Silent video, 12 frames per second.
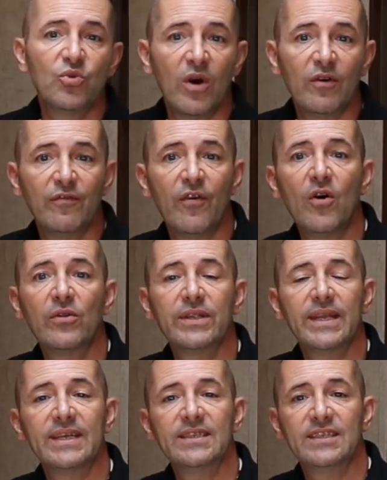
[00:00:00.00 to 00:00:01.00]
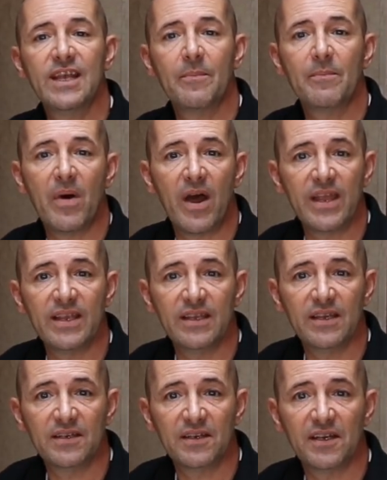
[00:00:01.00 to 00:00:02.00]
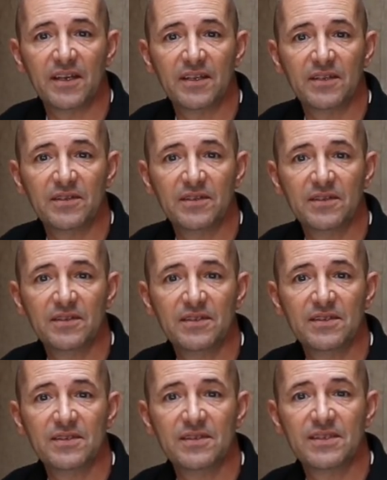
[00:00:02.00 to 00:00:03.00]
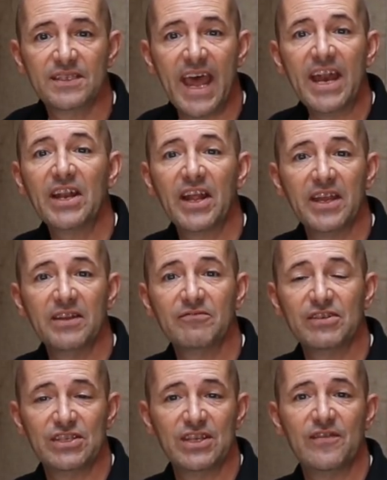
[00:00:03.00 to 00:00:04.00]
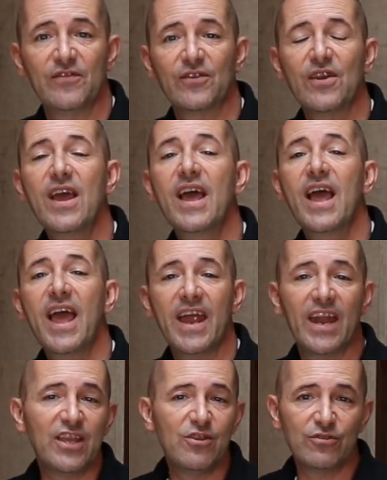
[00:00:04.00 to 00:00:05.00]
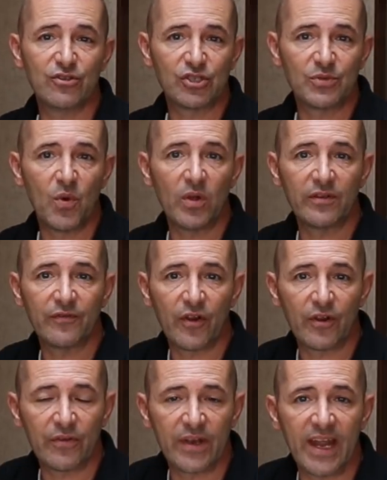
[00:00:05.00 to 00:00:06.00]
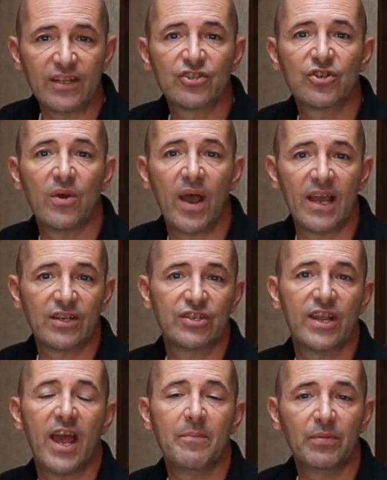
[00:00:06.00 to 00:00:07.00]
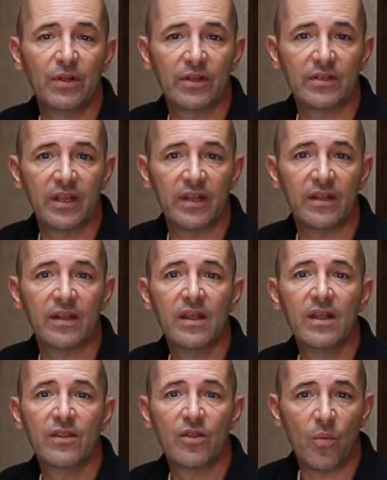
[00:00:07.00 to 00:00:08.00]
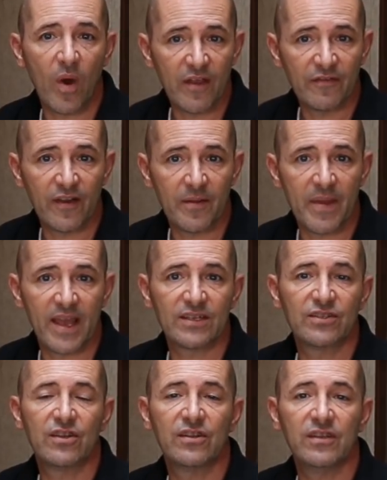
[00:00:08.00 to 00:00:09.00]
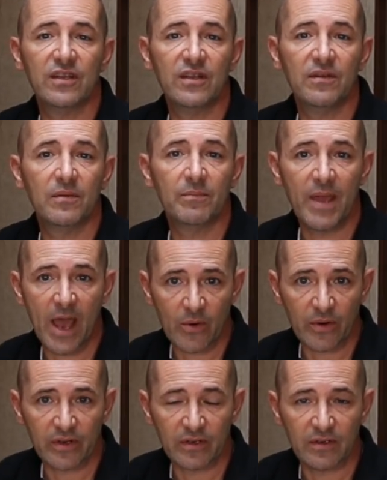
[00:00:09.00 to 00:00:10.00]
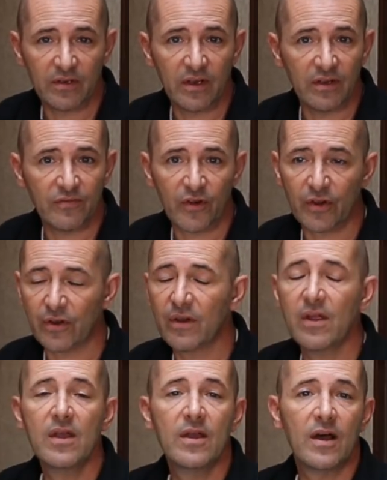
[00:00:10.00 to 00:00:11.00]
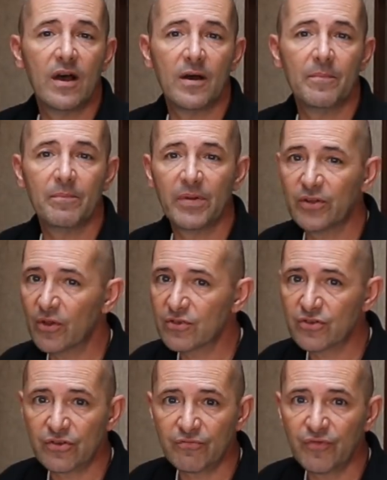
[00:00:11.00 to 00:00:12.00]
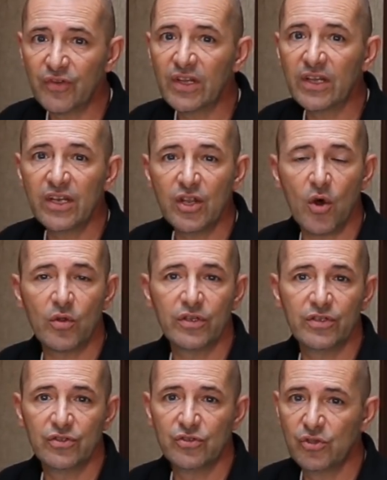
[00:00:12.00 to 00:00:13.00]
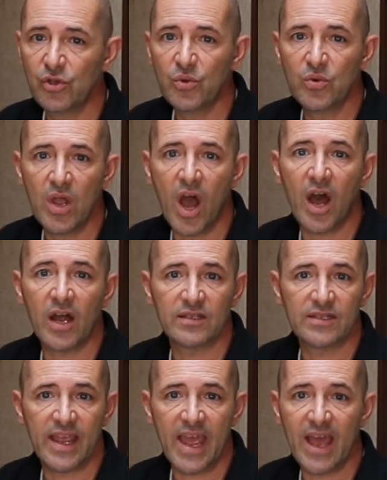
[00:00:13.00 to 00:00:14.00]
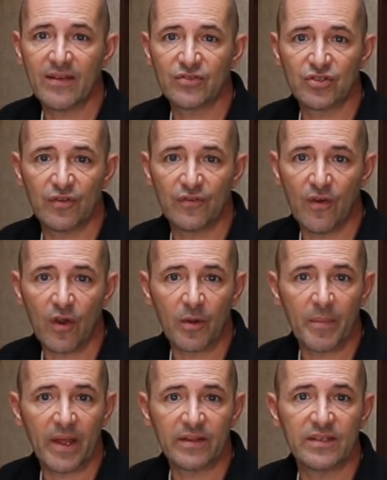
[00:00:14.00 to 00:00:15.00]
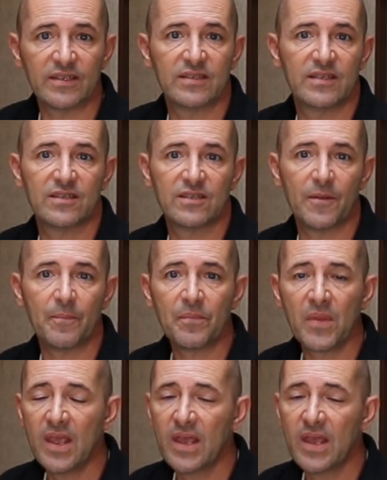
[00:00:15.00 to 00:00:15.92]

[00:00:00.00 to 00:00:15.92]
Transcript: 12 volt except my uh, satellite receiver and I use a small inverter in that so actually I plugged in the Wi-Fi Max to the power in inverter. Um, but those are really the only two cons I have so far about this system.